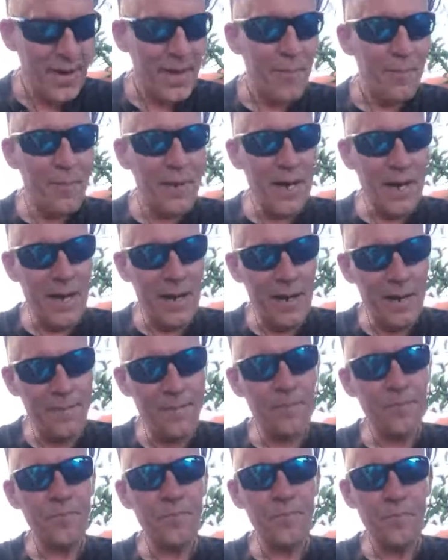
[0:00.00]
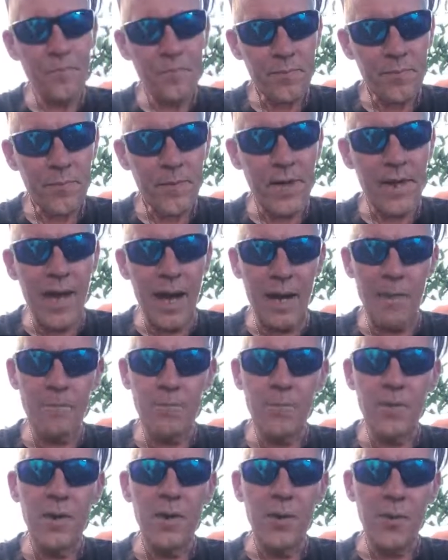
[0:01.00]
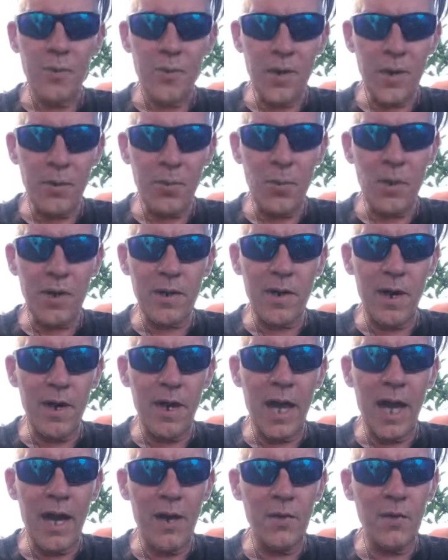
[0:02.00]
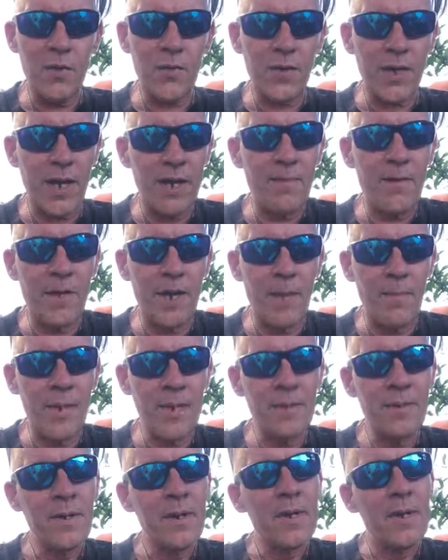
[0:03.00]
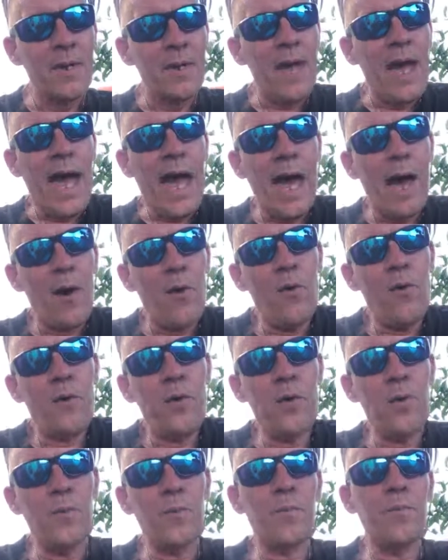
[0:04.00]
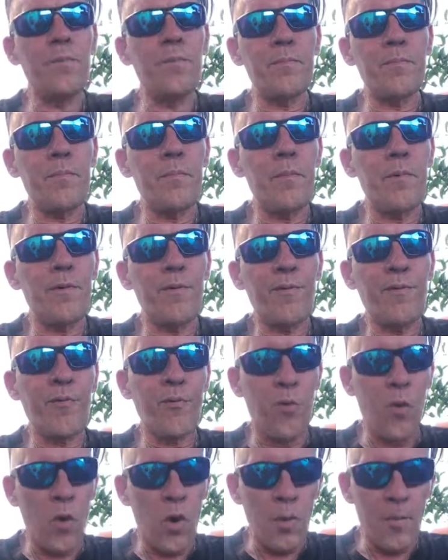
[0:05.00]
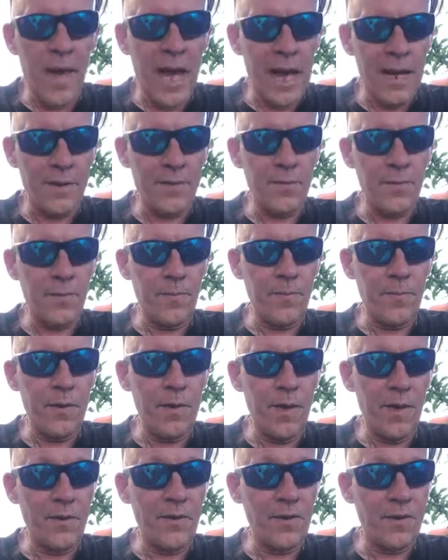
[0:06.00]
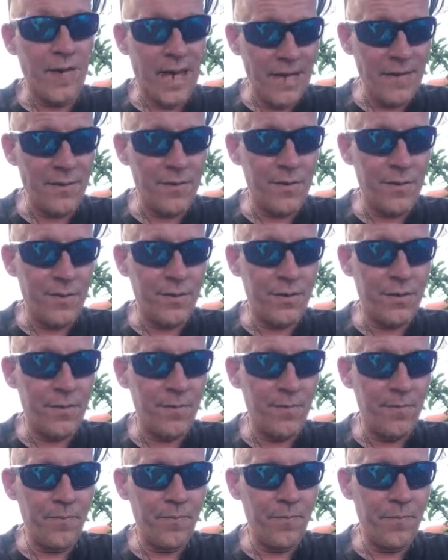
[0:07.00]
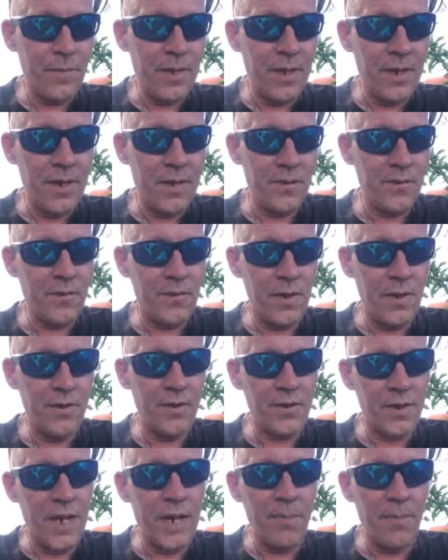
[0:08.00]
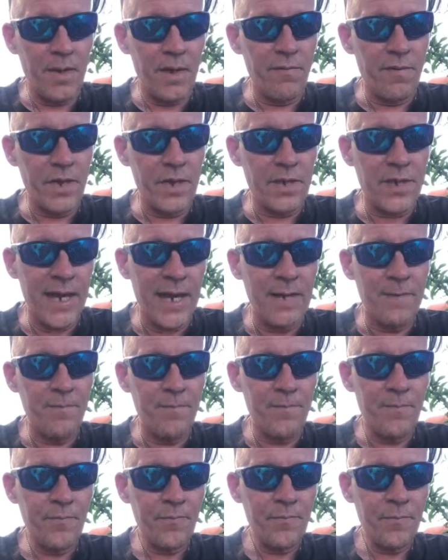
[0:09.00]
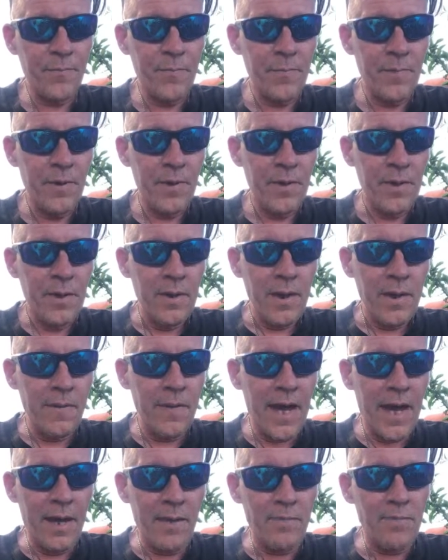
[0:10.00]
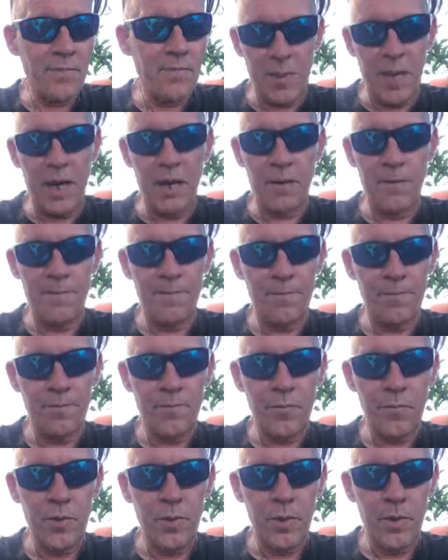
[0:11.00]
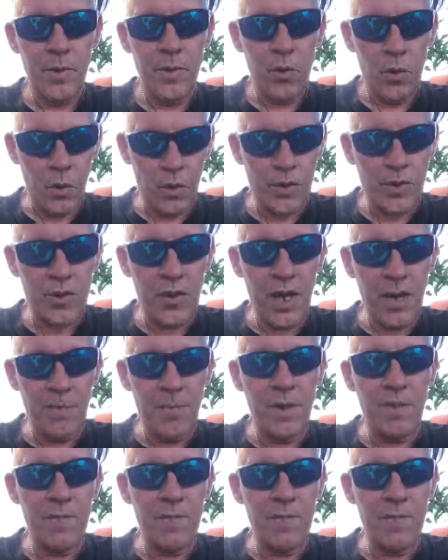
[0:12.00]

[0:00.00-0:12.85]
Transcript: But yeah, really work on how you say things. I mean, how you format a sentence is a statement of intent, and that, well, your statement of